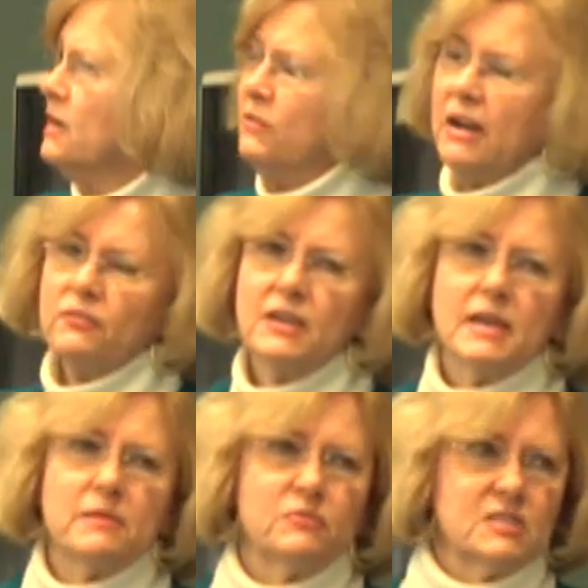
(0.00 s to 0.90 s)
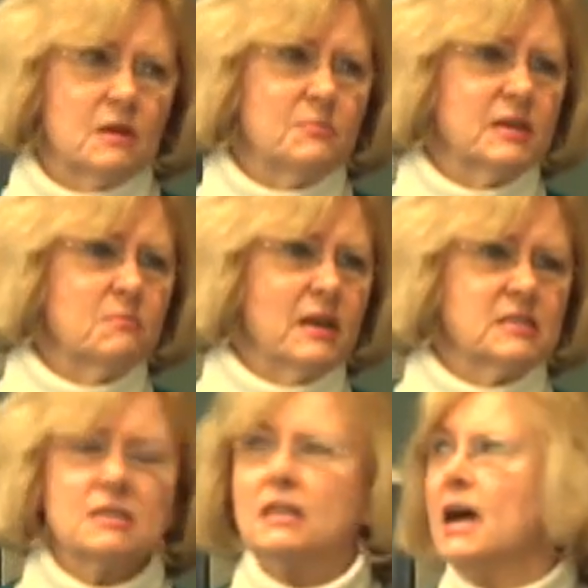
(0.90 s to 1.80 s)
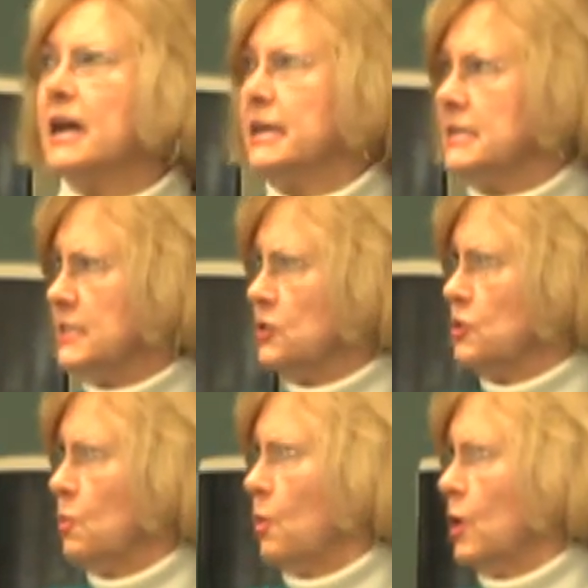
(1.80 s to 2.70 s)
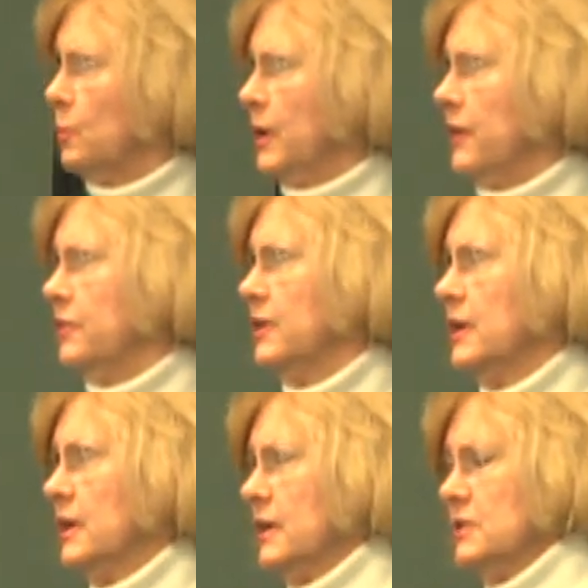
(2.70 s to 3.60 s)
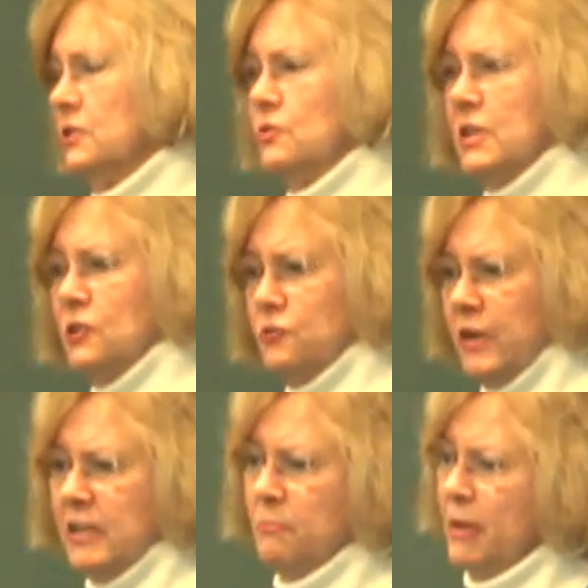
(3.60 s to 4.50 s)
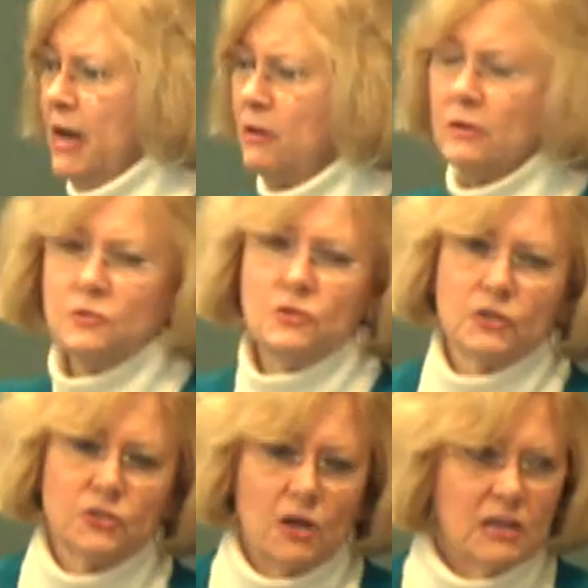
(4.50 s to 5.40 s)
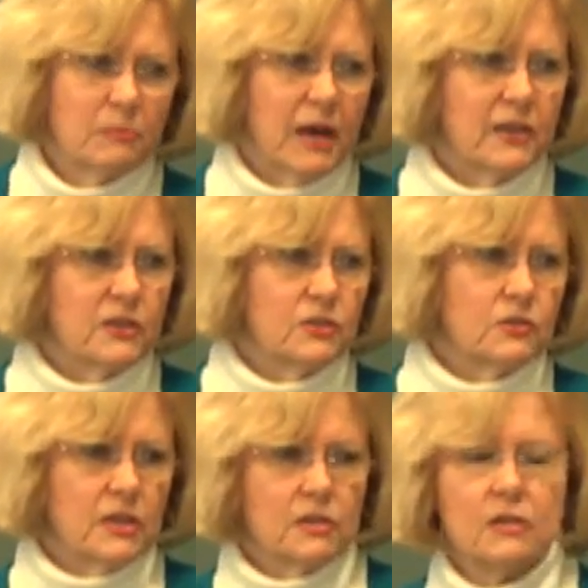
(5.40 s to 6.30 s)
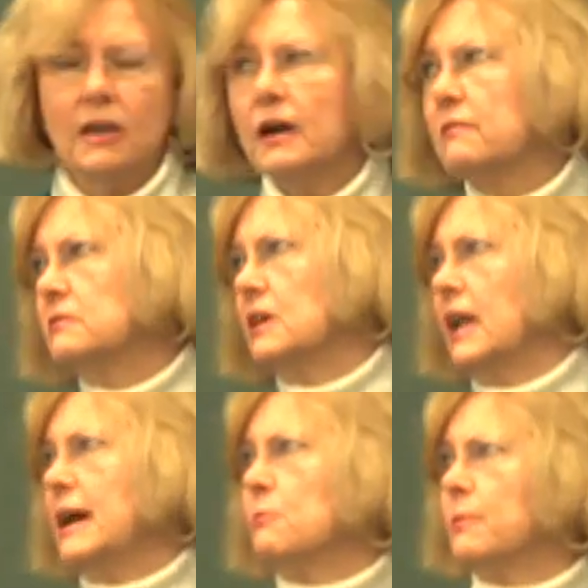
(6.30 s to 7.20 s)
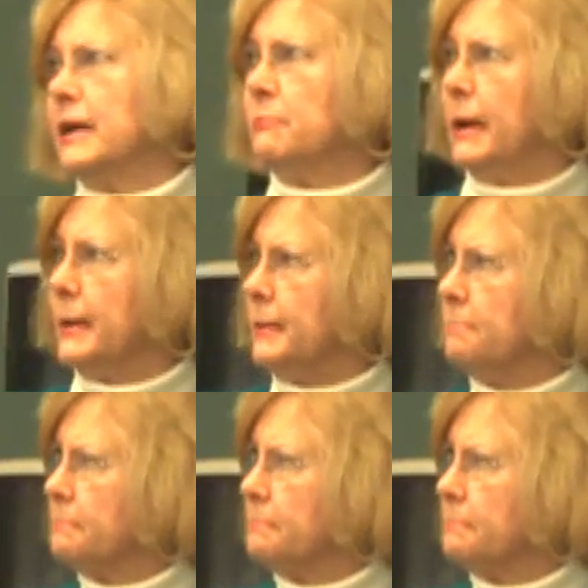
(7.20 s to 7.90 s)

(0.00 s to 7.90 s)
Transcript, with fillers: If you have a name for something, it makes it a lot easier to work with. So you can treat it better and you can talk about it and, and collaborate better.